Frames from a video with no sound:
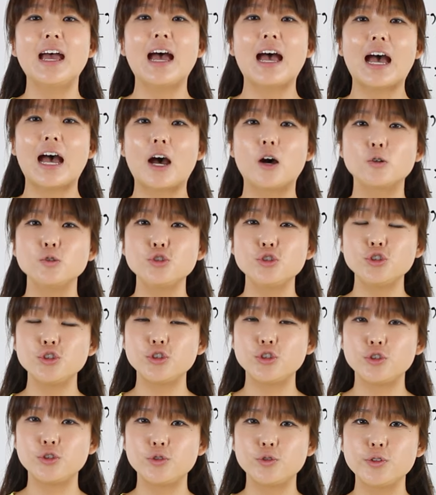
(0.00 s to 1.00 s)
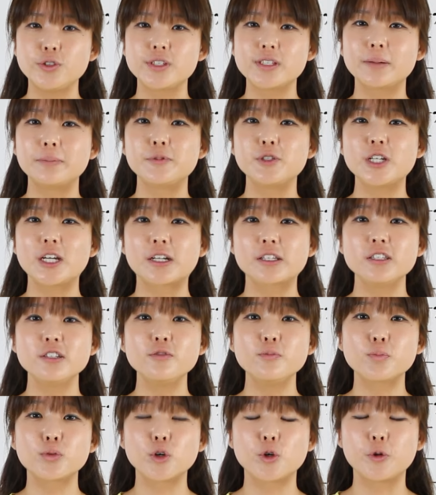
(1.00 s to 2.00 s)
how to use
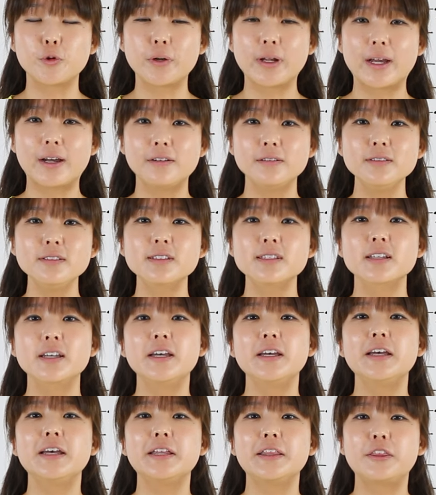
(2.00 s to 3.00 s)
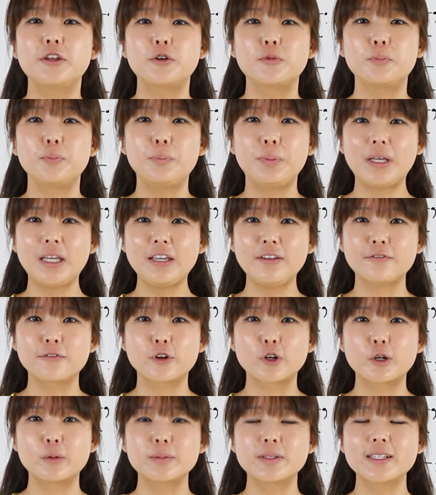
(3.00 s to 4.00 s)
subjective pronouns, their be
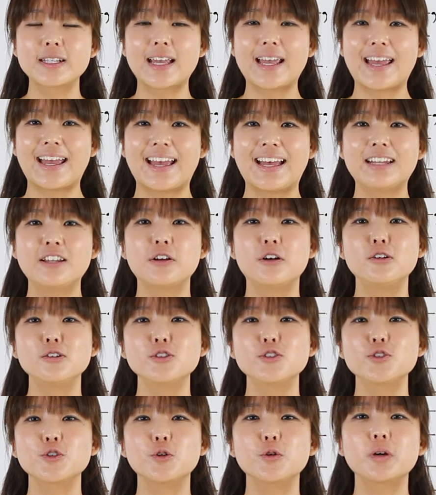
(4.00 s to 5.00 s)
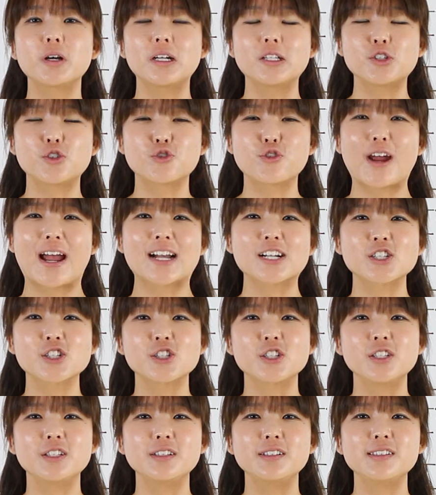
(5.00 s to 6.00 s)
verbs, and also
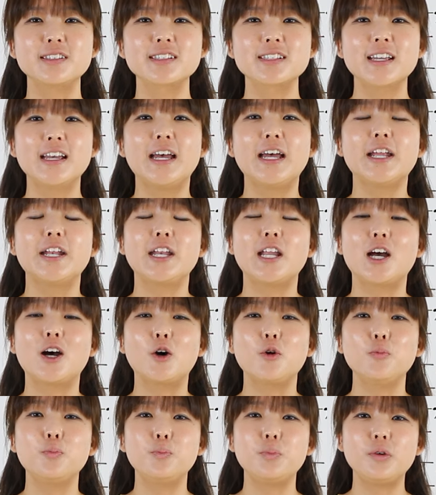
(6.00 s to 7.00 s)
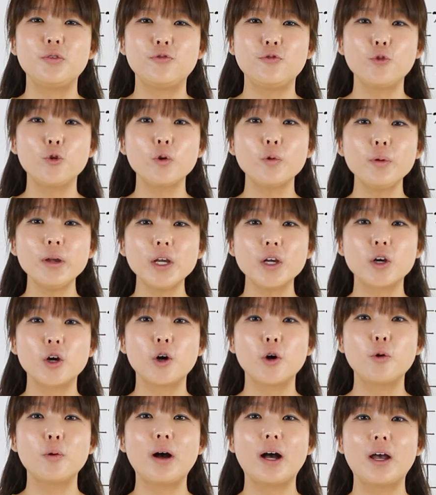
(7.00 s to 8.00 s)
contractions. Now, before we
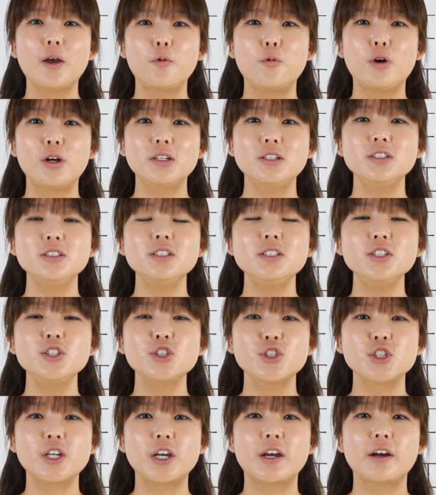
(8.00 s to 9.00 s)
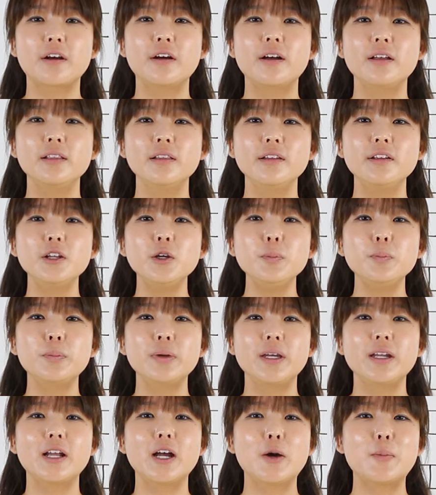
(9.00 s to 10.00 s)
go, I wanted to share a little
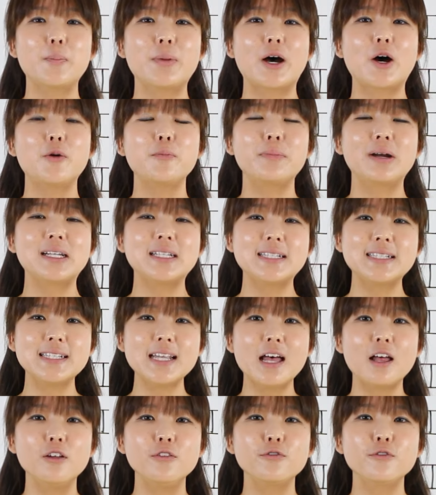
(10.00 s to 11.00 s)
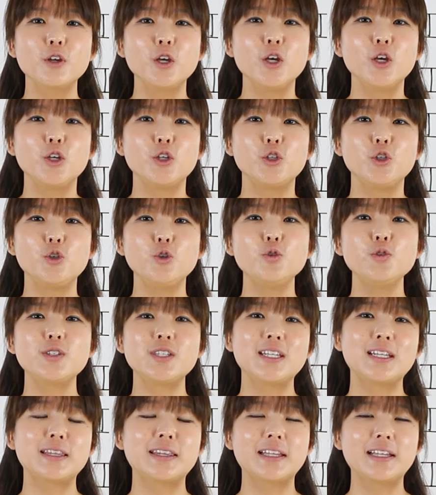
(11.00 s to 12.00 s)
bit about myself
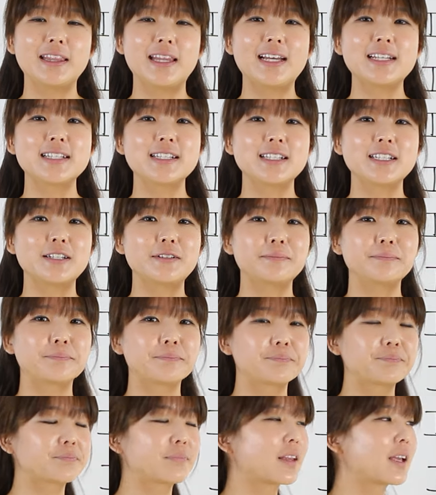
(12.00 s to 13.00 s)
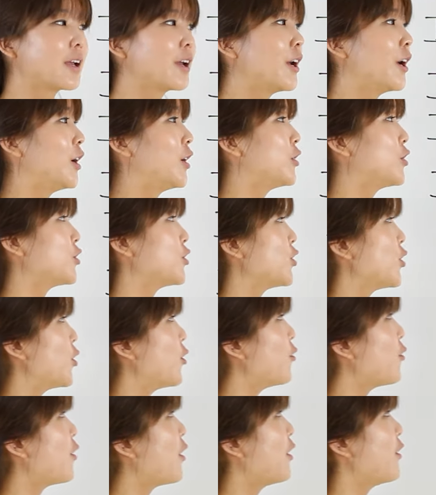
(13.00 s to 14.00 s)
using the lesson.
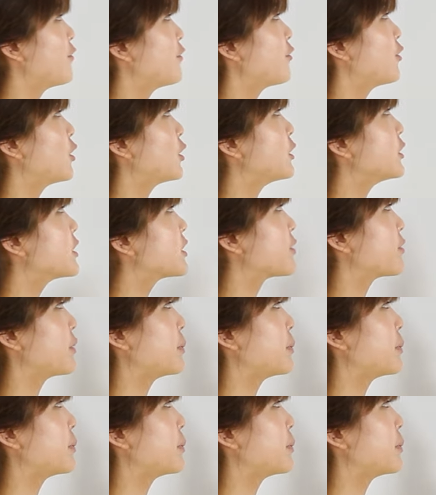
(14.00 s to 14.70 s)
So, first,